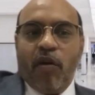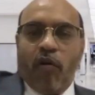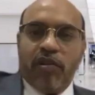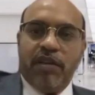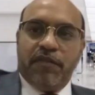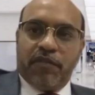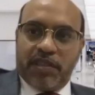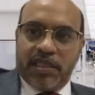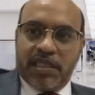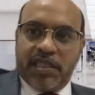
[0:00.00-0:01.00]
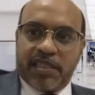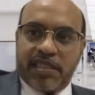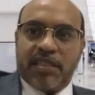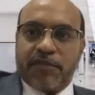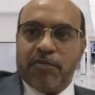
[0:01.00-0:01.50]
Only for digital
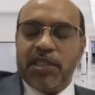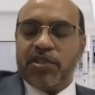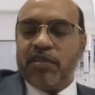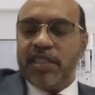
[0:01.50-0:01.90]
transformation,